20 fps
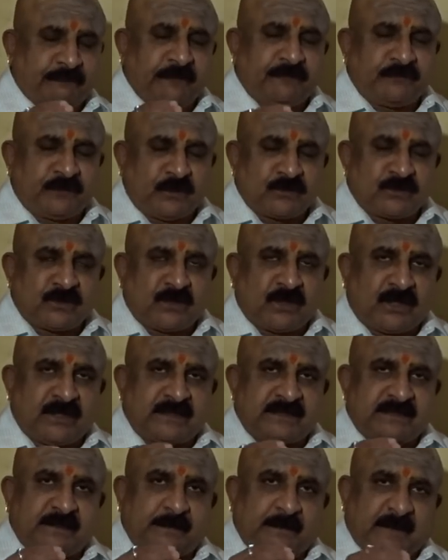fifth house
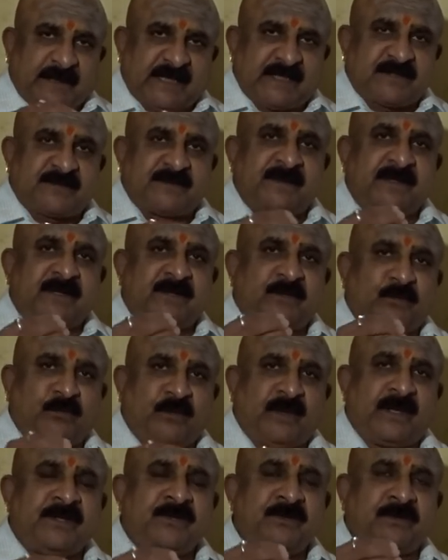lord is the
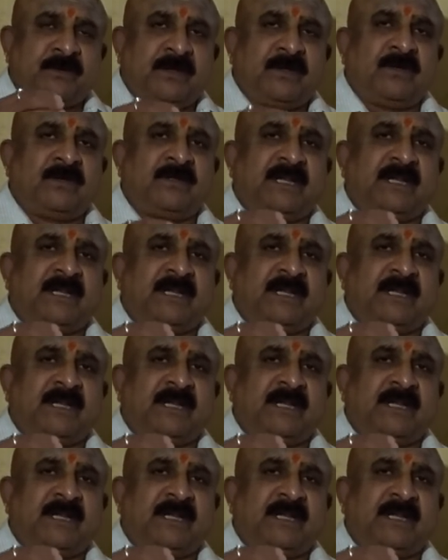placement when you